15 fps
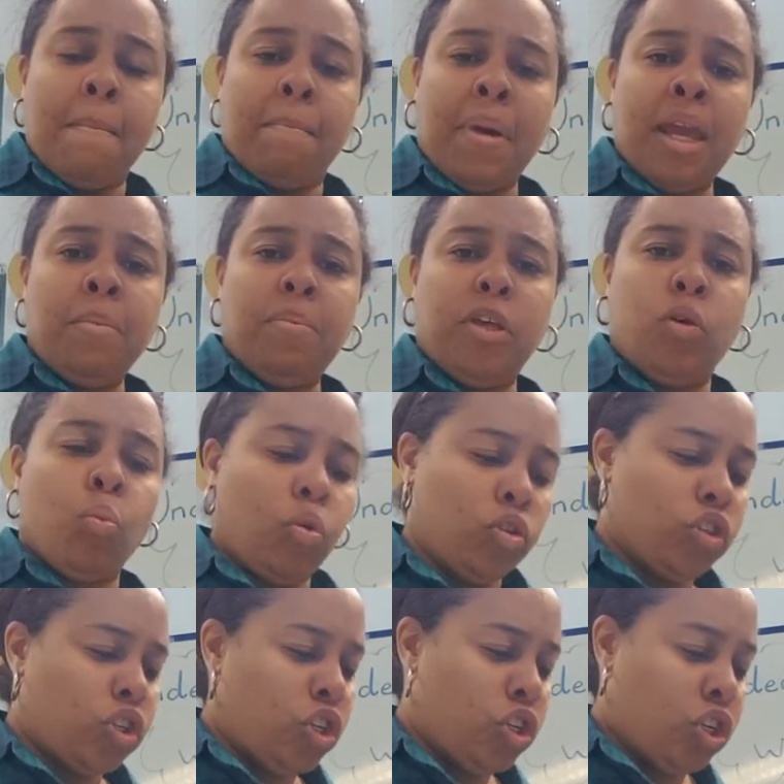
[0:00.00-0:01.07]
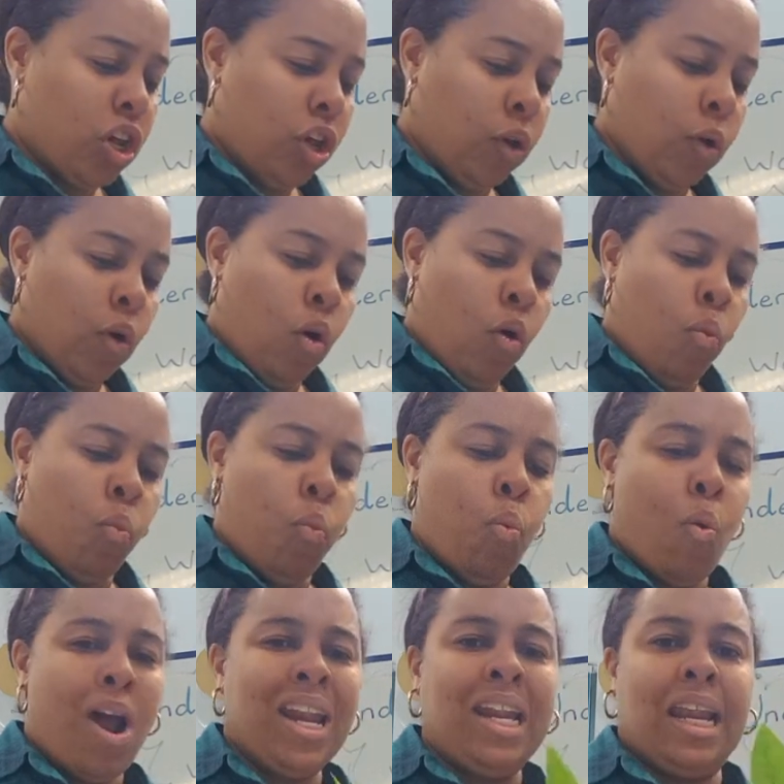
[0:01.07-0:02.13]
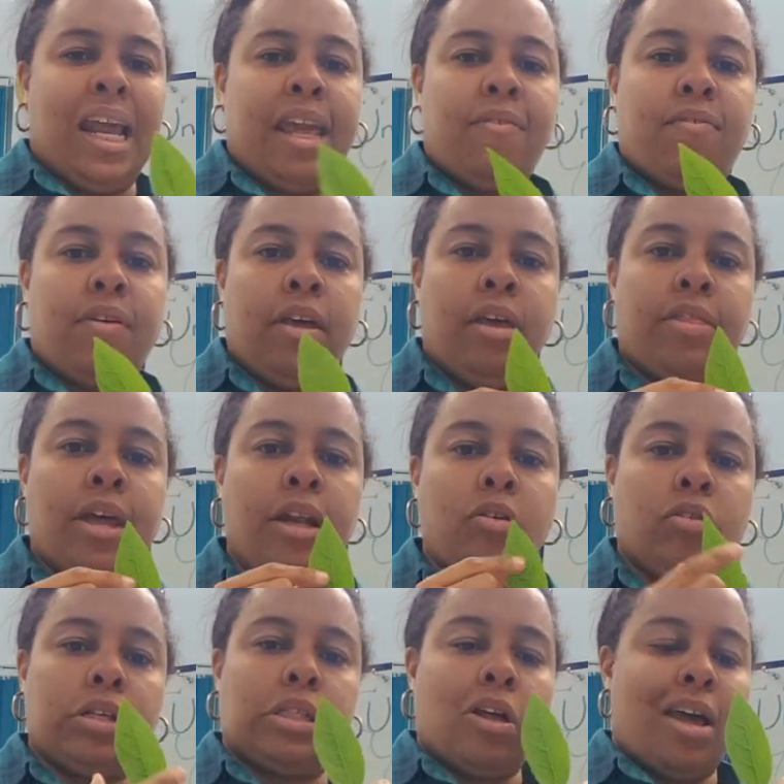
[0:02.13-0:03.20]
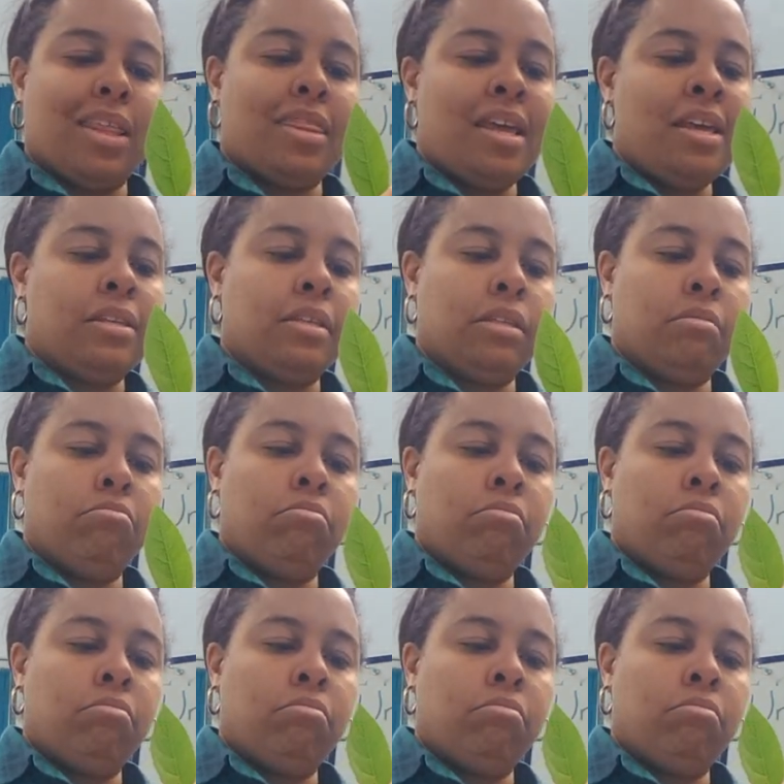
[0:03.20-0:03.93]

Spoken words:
Maybe you want to do one leaf that looks like this,